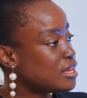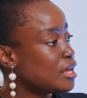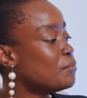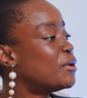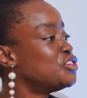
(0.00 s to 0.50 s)

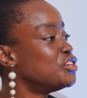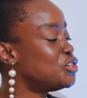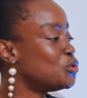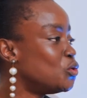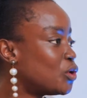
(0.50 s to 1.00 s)
but you need
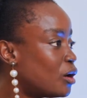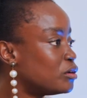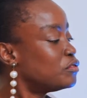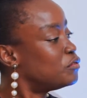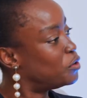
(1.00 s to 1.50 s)
to look
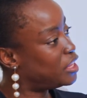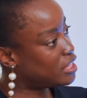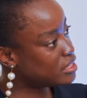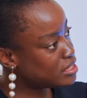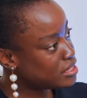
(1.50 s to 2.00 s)
out for
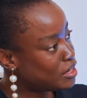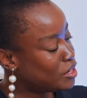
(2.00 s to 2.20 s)
this.